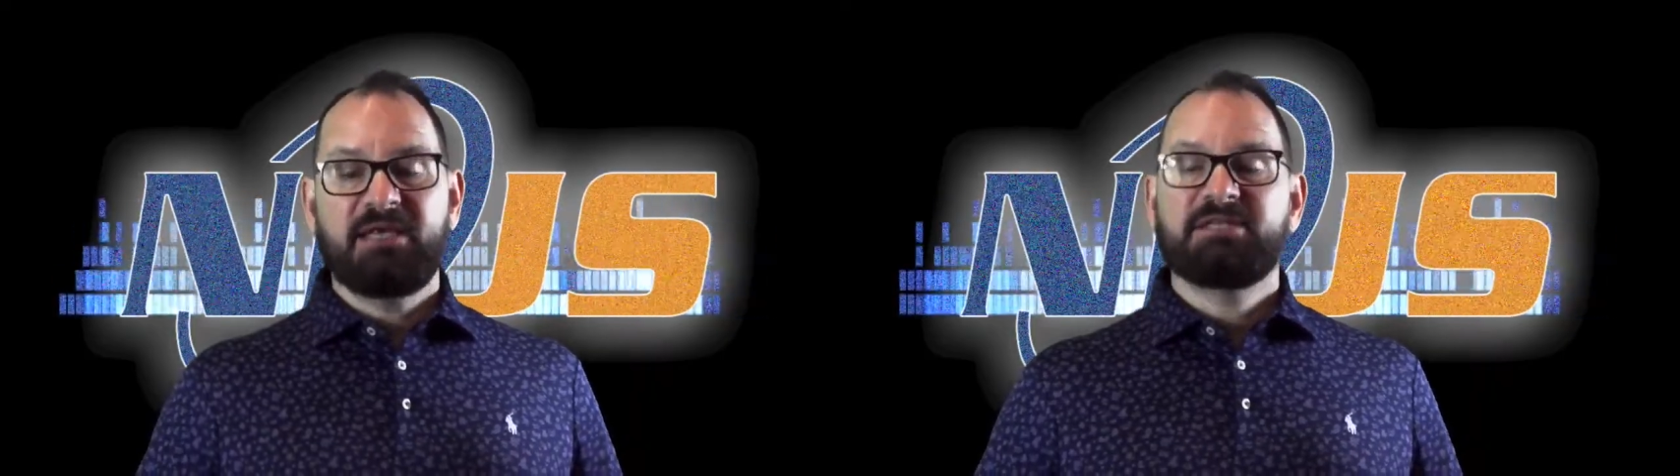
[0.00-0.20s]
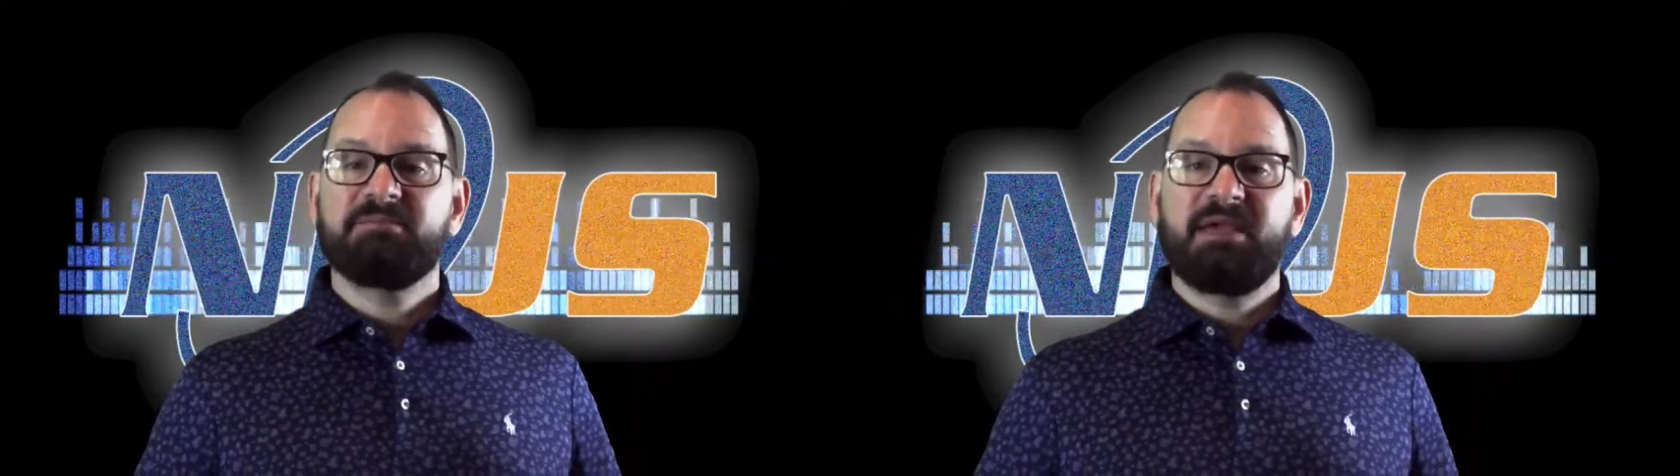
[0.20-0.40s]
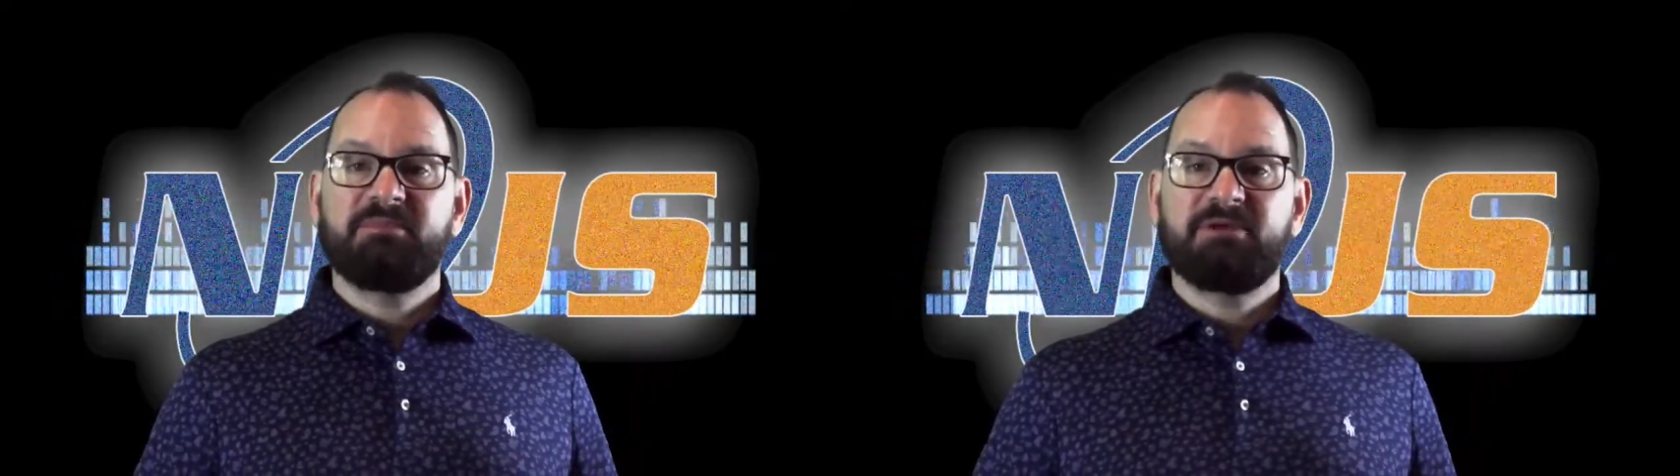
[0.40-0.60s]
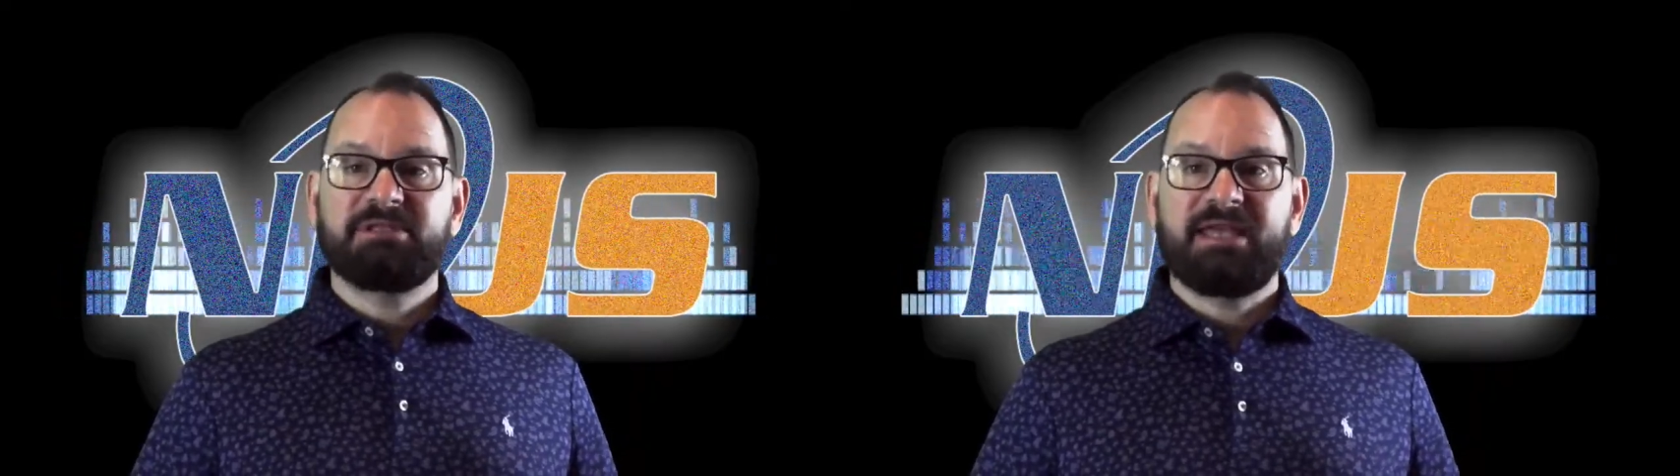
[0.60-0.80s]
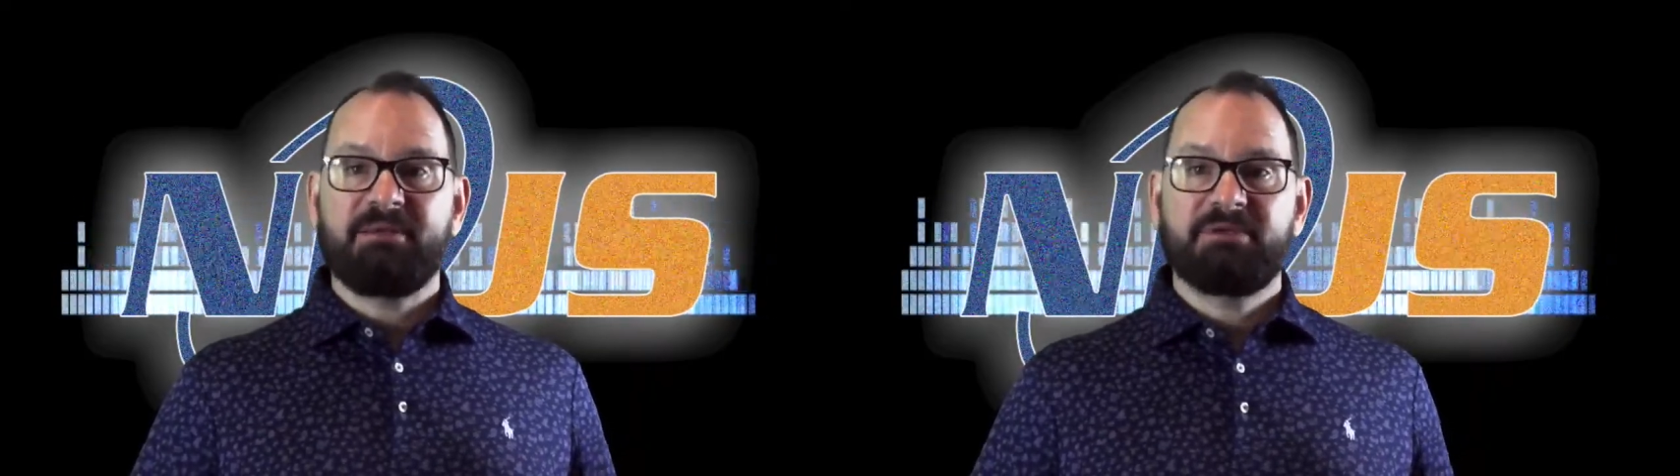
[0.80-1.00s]
to make
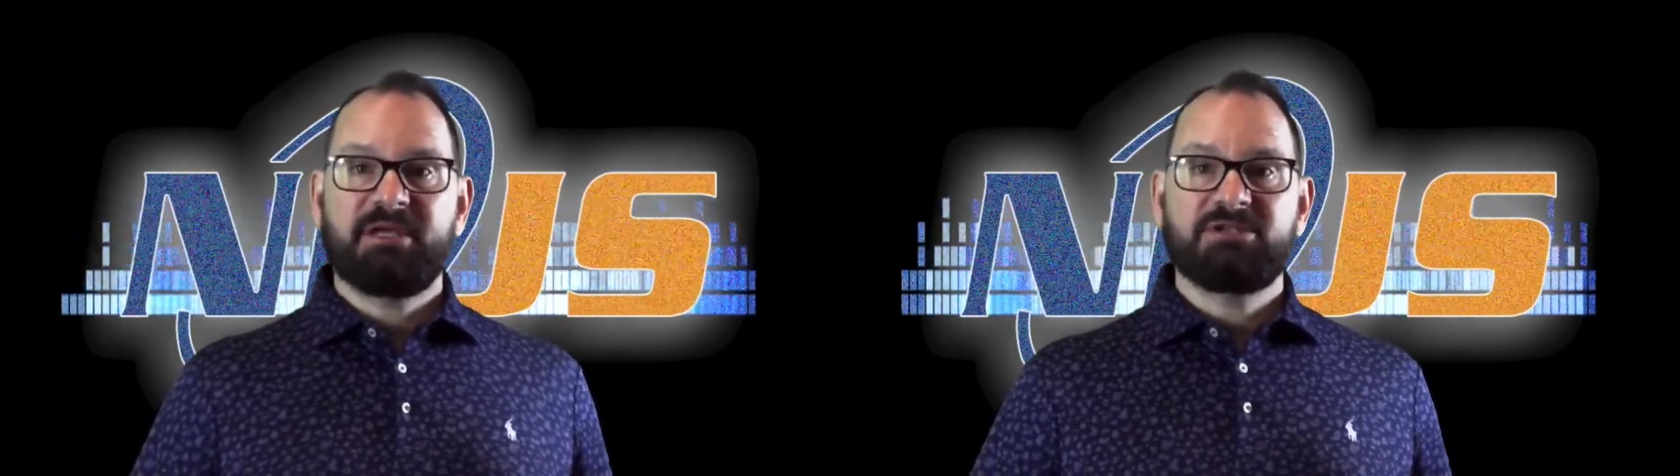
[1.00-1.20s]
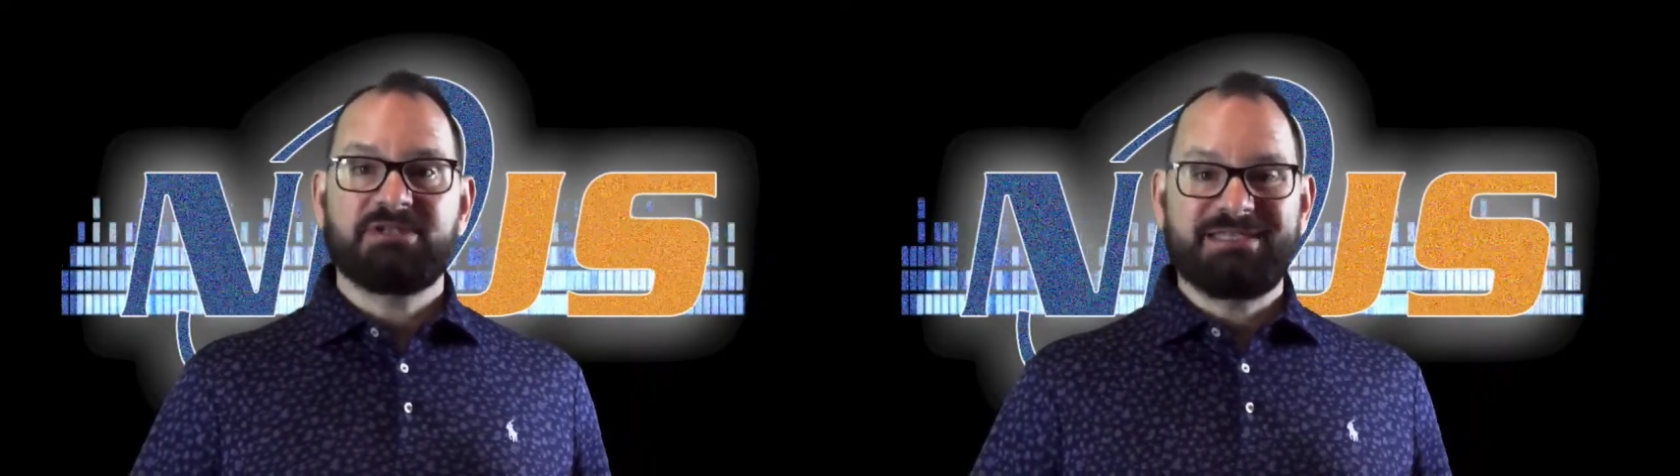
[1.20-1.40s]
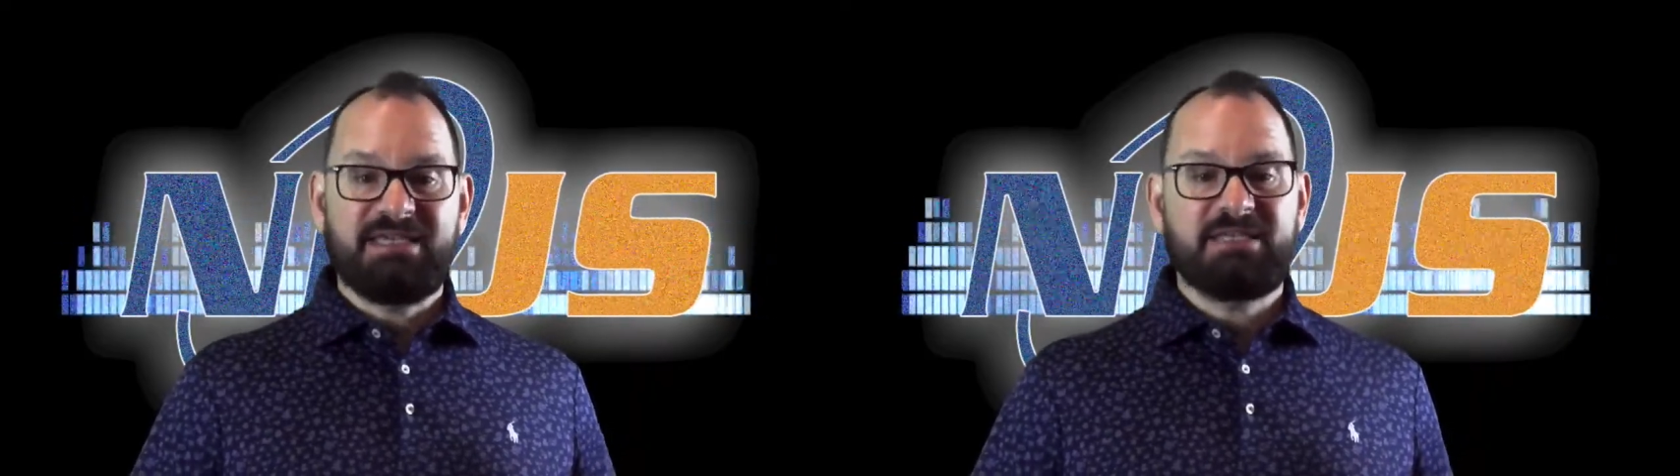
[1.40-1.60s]
building applications